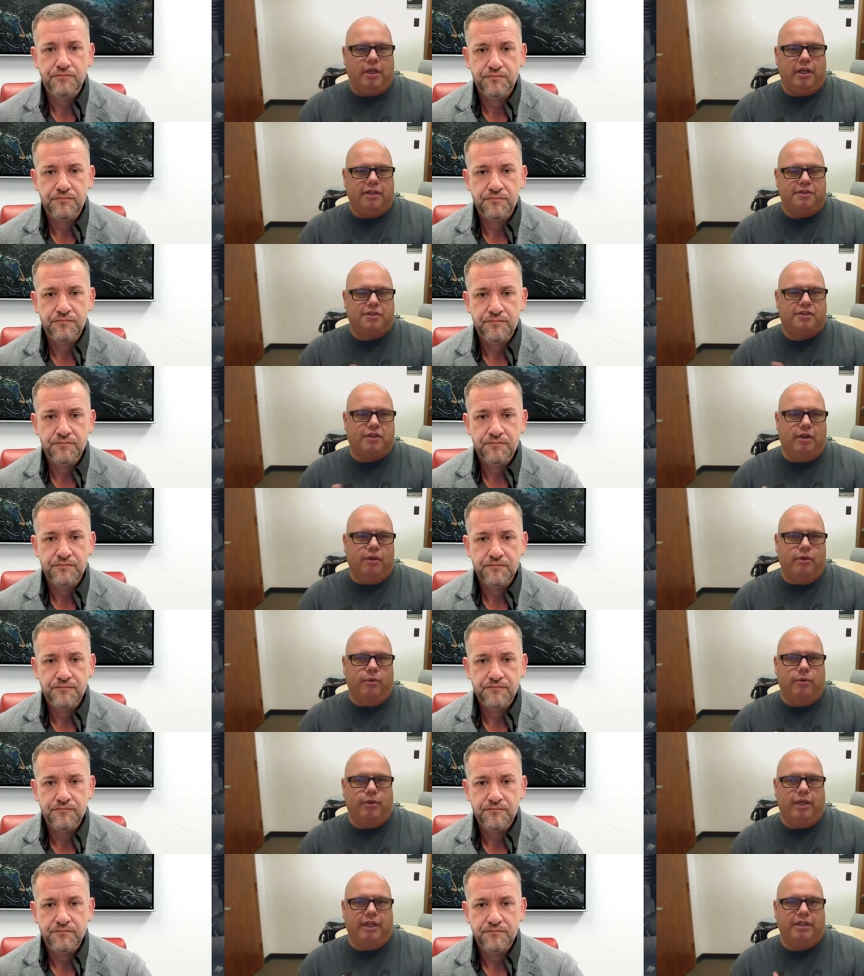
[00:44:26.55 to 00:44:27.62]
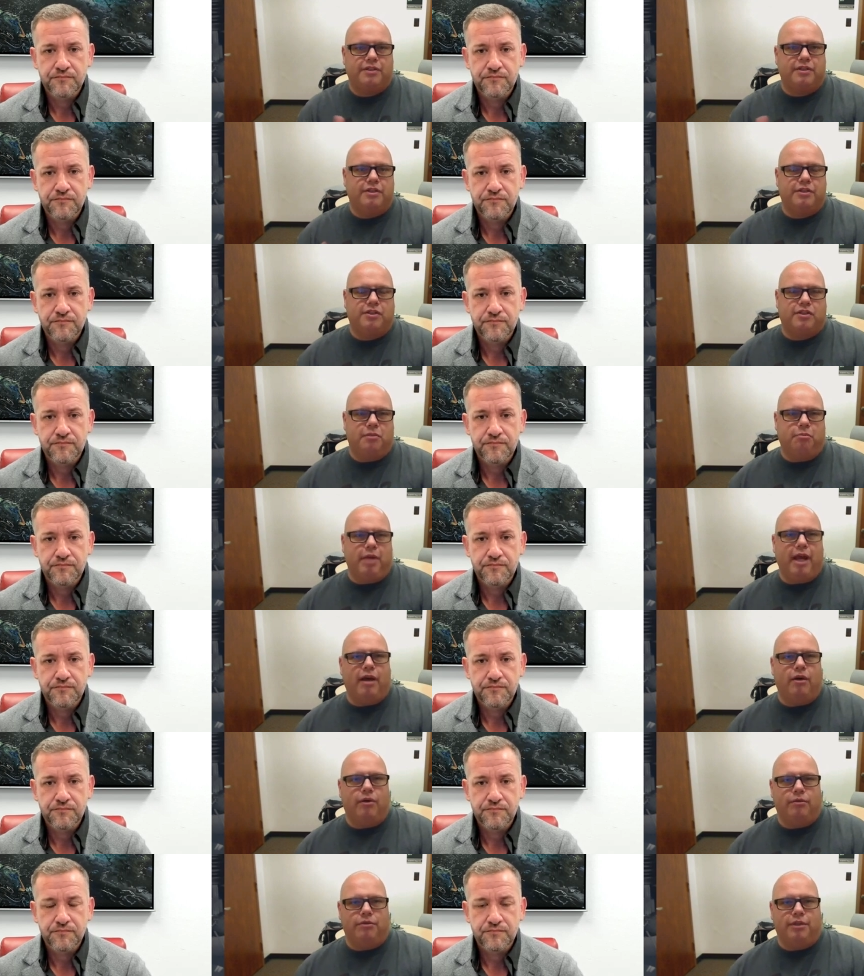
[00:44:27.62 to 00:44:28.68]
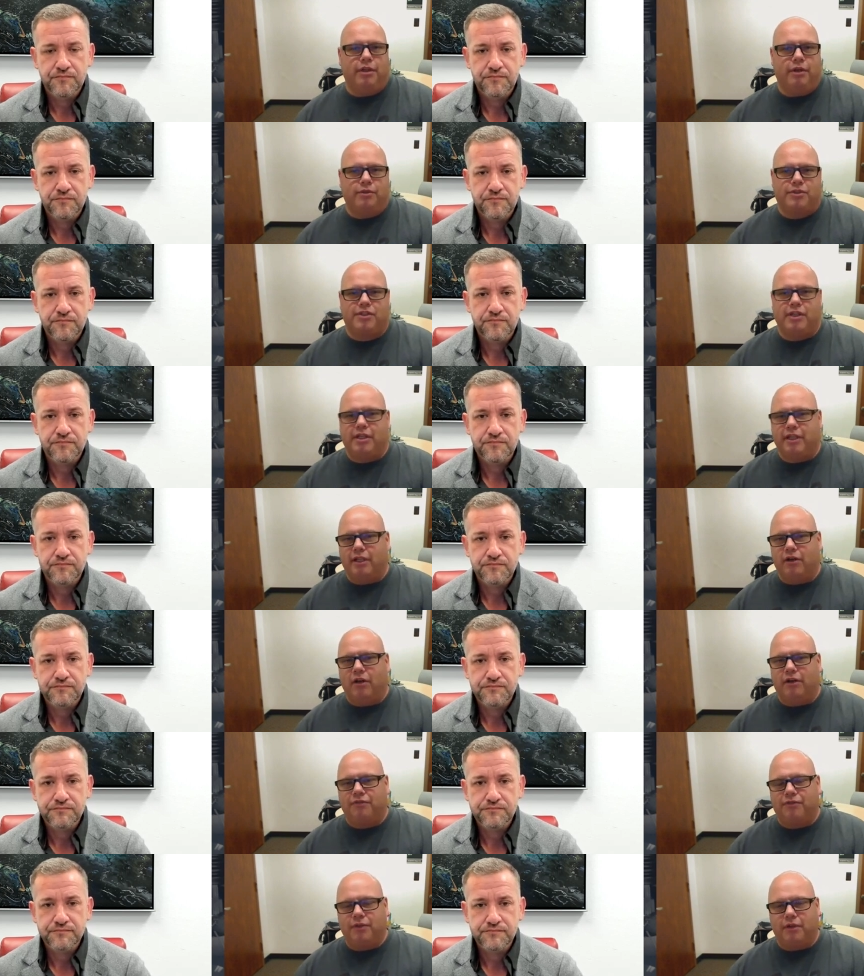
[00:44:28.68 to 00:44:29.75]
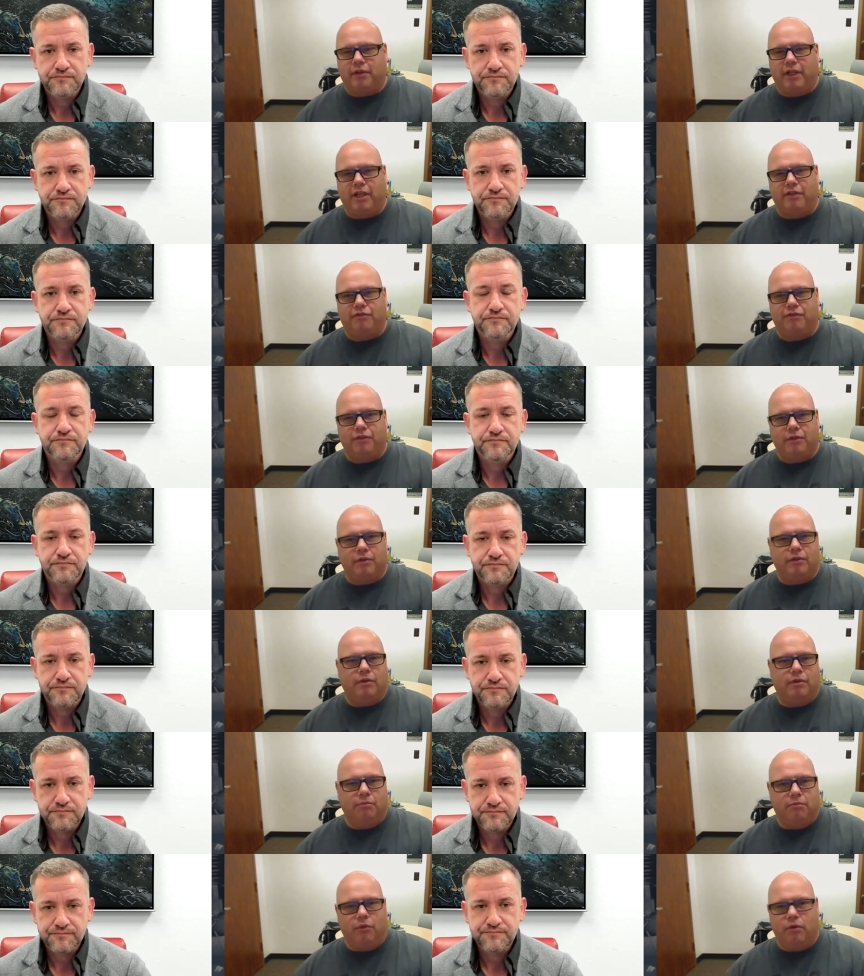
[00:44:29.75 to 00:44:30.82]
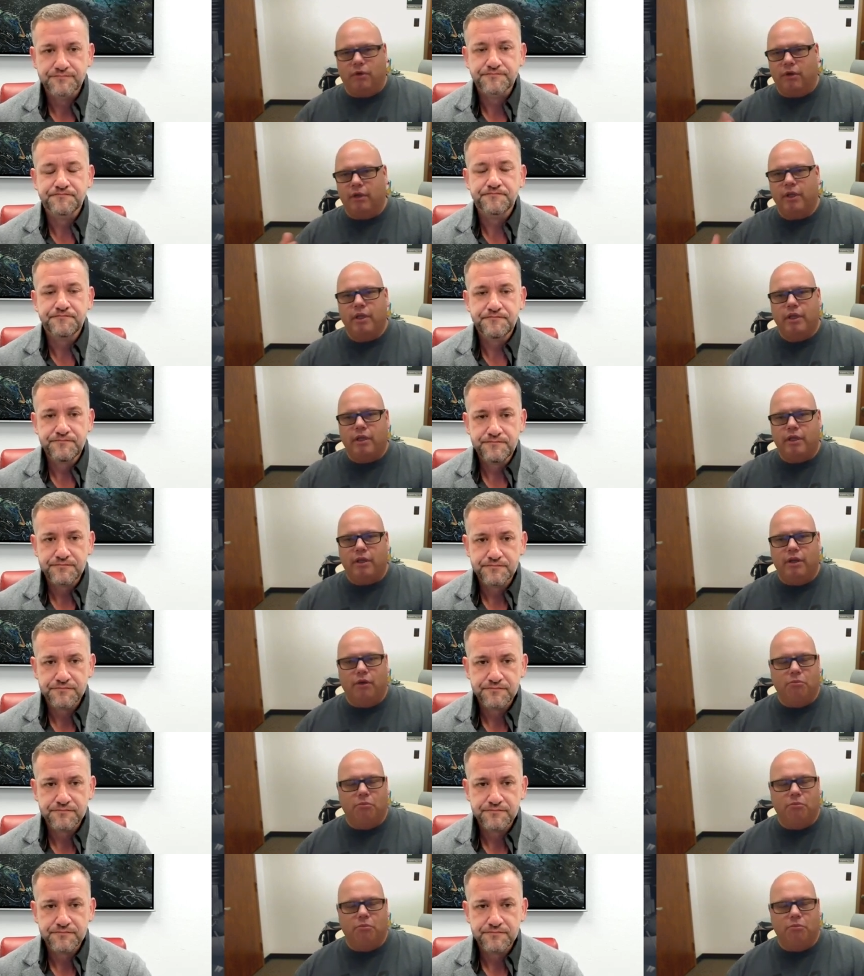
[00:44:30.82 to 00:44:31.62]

Speaker 1: and so it isn't just about you know sending it off for the landfill or or you know